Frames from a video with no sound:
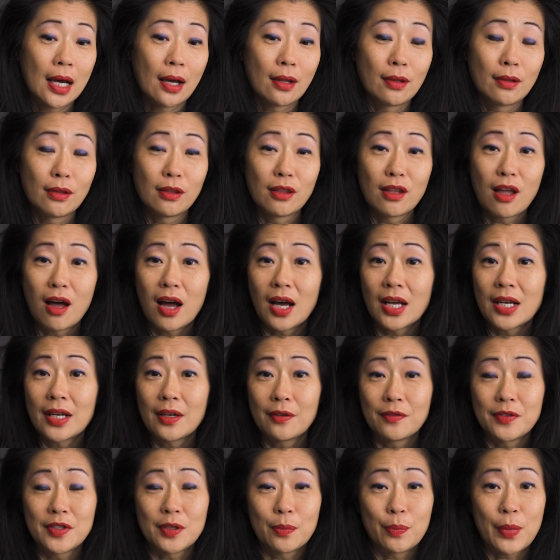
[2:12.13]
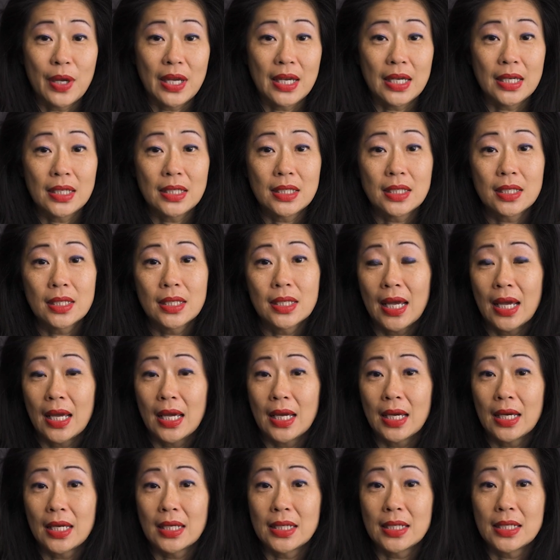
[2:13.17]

a lot of debate and